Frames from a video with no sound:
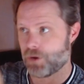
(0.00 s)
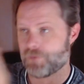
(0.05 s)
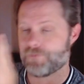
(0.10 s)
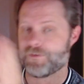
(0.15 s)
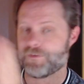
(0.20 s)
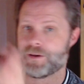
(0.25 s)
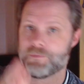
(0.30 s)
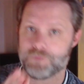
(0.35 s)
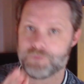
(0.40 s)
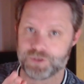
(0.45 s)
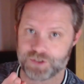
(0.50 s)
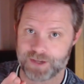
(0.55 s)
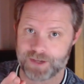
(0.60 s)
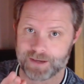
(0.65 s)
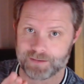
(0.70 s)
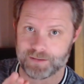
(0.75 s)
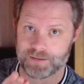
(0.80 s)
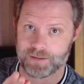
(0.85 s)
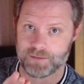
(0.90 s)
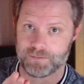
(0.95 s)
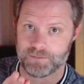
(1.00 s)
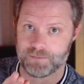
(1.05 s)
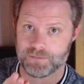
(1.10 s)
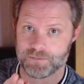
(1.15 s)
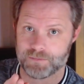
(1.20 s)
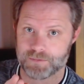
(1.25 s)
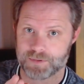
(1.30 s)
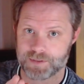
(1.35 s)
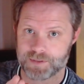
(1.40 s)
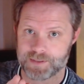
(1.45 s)
if I'm rejected.
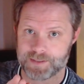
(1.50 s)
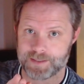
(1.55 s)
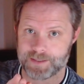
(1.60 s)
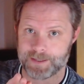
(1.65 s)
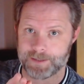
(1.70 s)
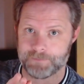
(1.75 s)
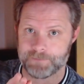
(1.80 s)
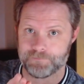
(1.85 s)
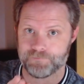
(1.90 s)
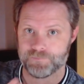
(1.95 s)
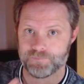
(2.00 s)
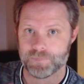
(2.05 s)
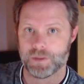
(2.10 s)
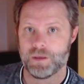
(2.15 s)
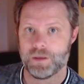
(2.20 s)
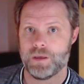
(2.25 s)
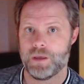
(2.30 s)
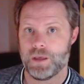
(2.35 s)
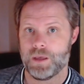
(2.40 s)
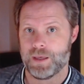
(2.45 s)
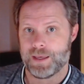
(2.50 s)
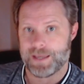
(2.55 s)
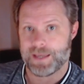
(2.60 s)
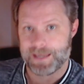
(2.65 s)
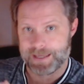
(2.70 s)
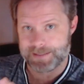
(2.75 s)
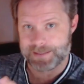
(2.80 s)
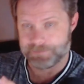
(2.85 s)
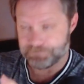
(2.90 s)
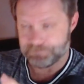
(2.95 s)
See? And